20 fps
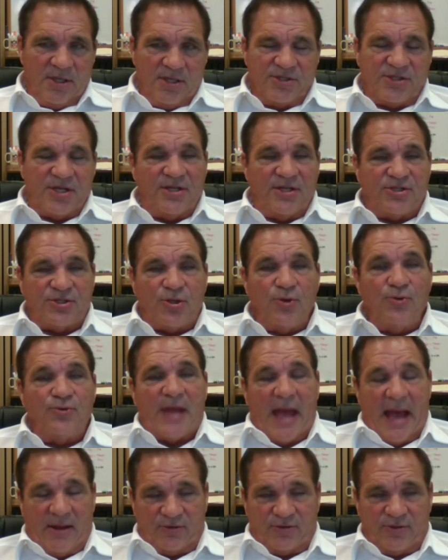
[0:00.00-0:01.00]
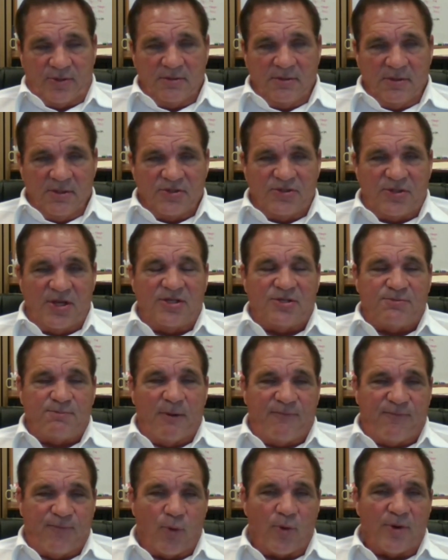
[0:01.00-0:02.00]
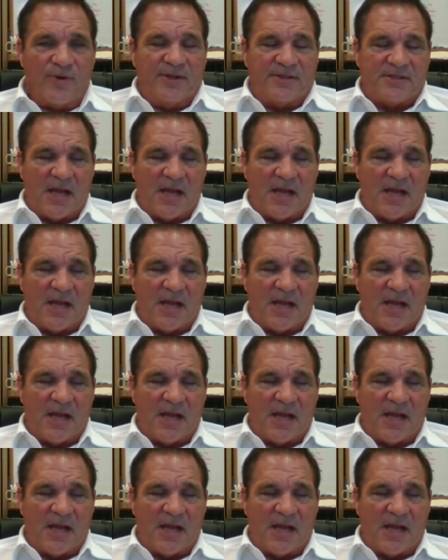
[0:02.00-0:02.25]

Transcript: since 2000, since before the